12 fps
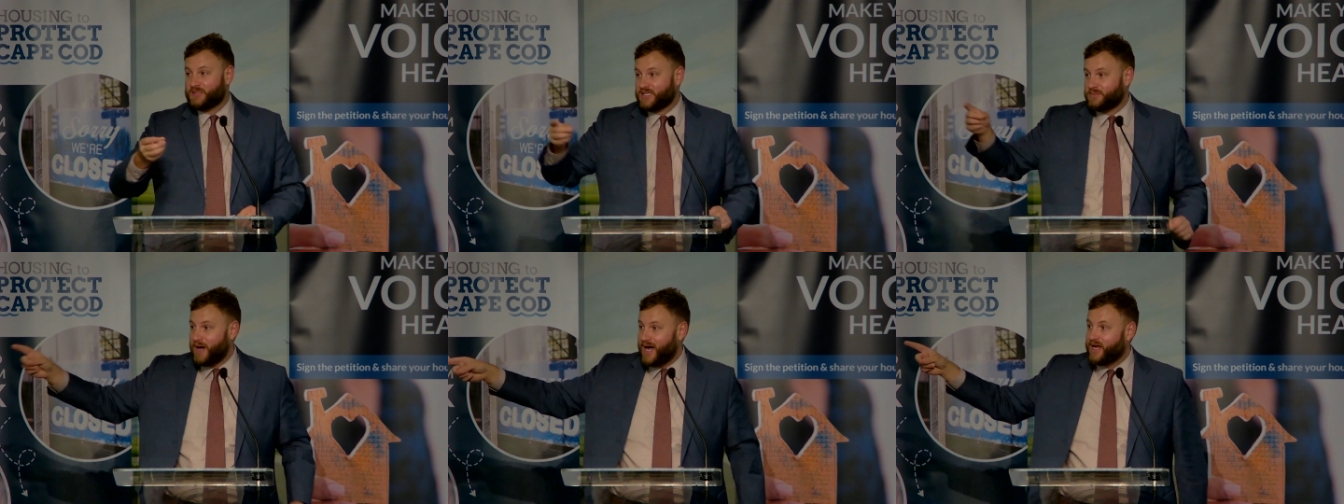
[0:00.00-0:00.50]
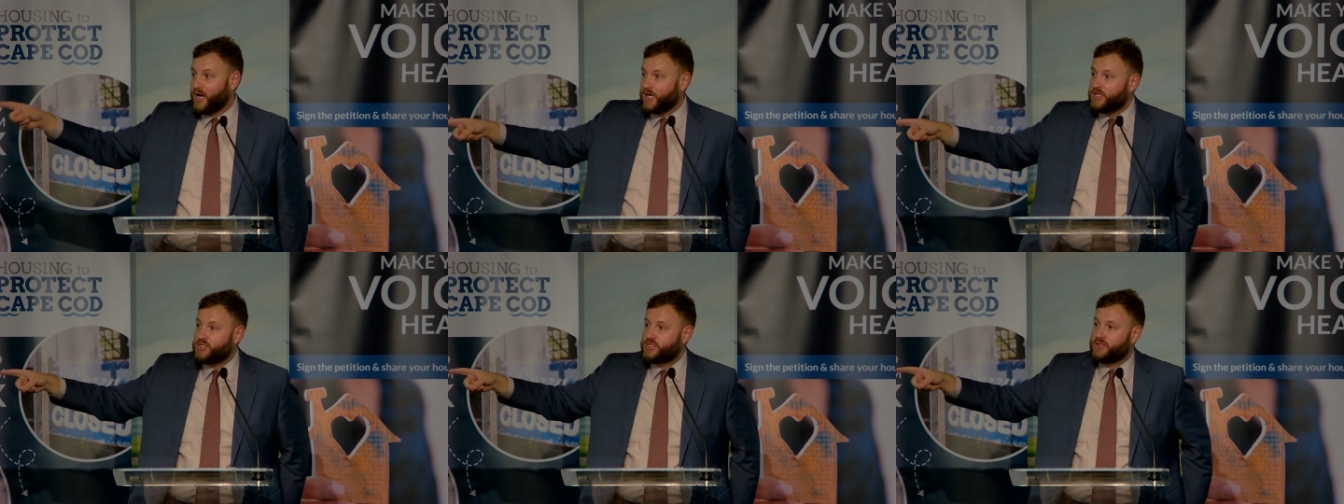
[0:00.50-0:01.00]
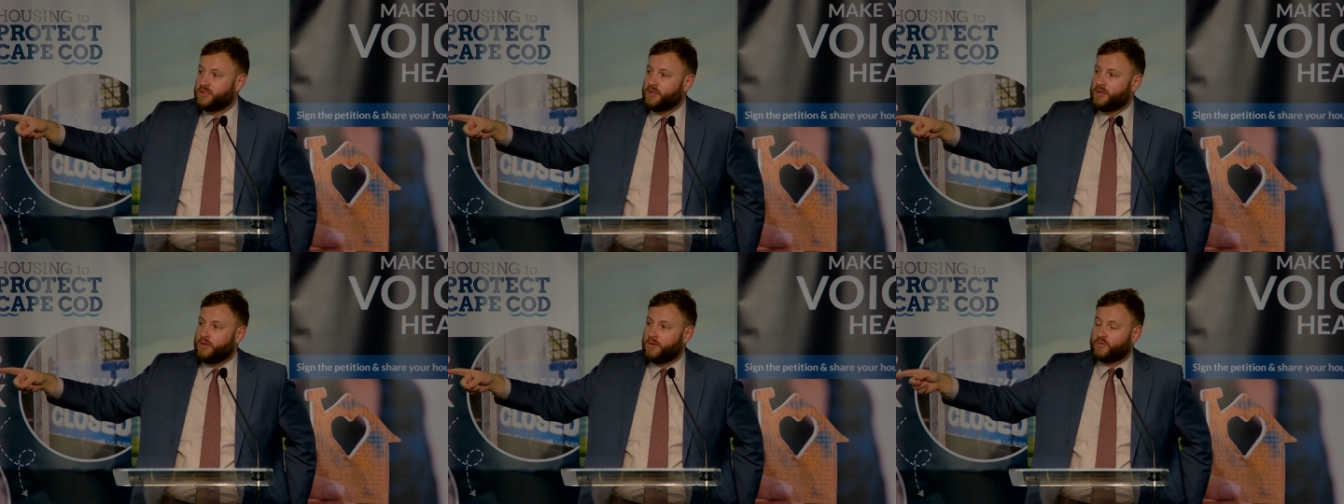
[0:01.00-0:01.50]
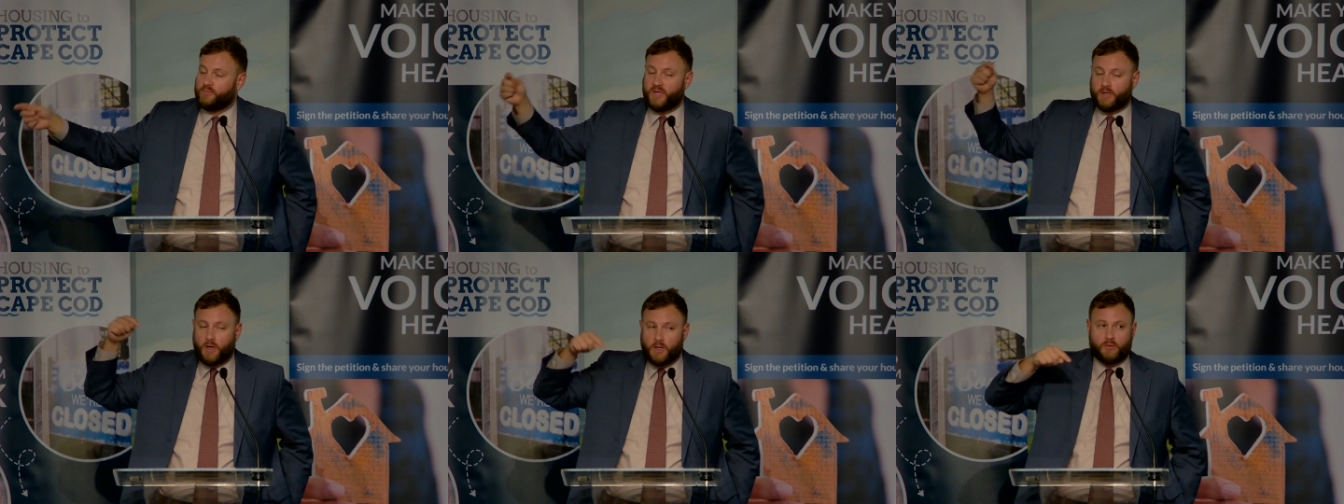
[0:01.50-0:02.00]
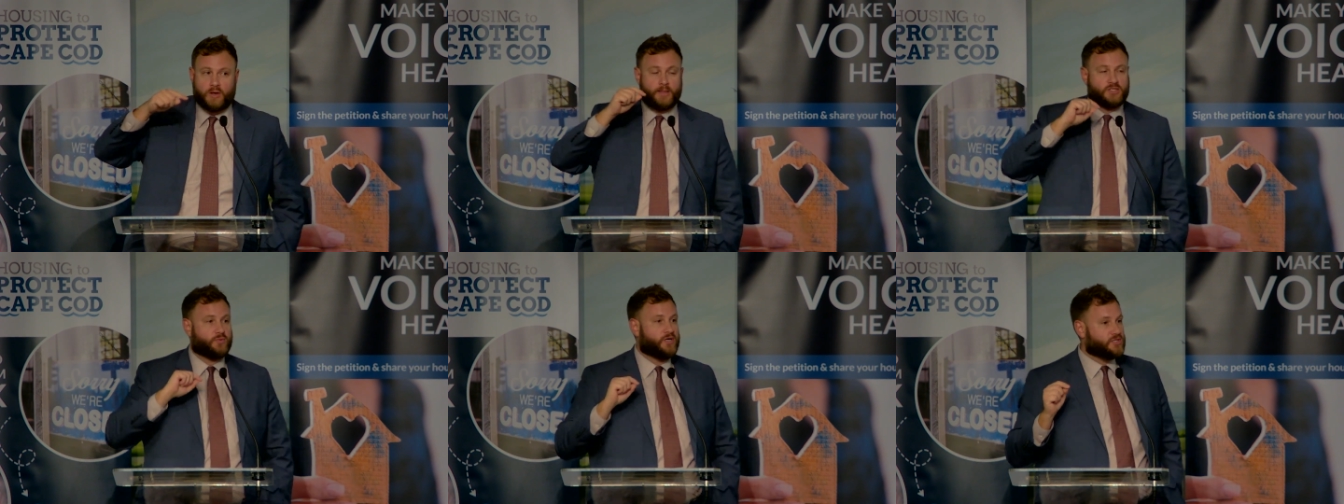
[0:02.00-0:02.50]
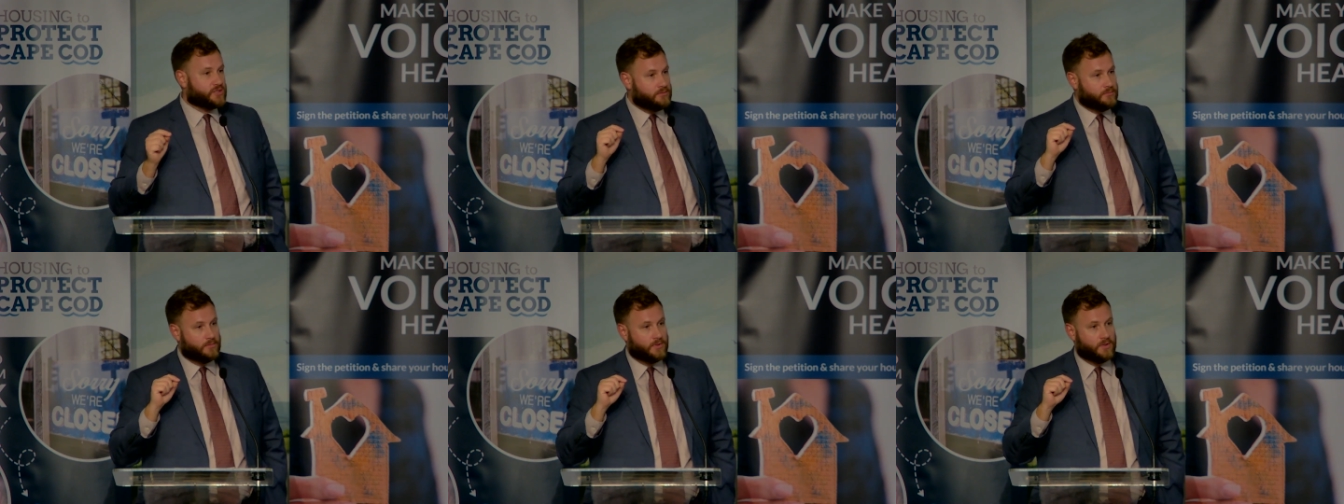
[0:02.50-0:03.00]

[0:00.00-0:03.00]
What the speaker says: Because my hunch from being all around this region